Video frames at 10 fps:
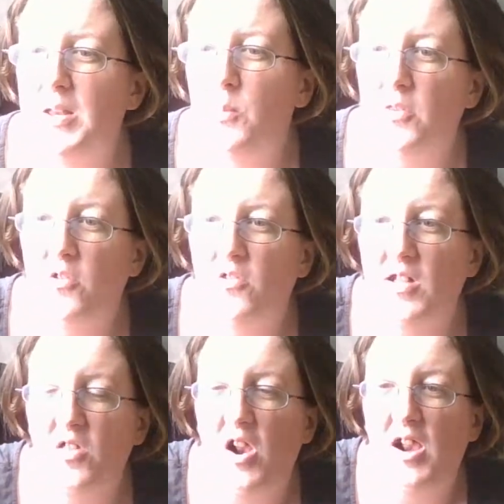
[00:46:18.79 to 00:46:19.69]
need one of those
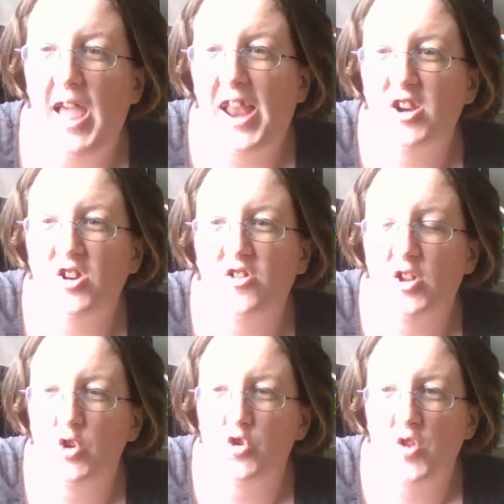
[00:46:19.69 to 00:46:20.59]
like little ladders
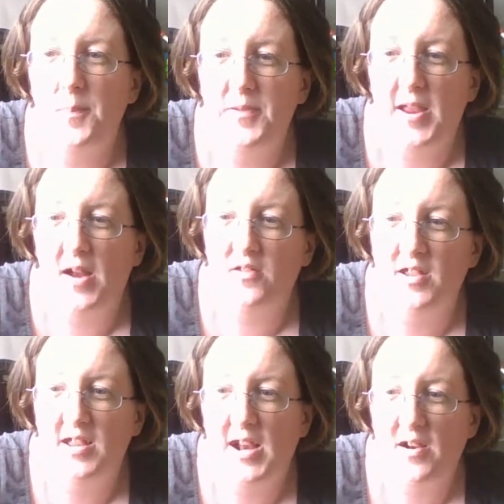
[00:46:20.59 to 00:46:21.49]
that you drop down
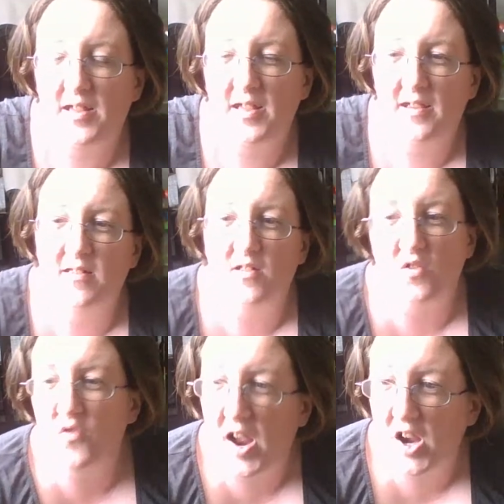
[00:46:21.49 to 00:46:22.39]
to get out in case of
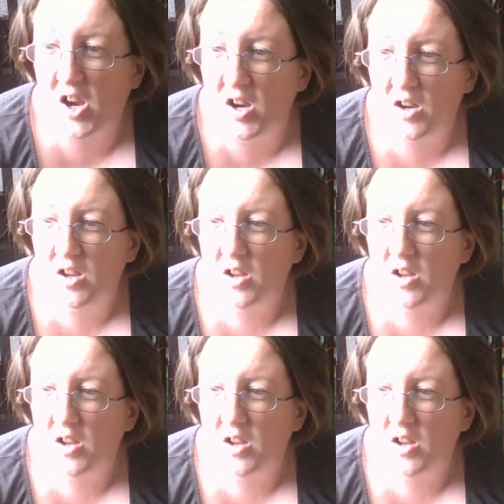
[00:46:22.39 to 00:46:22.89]
a fire,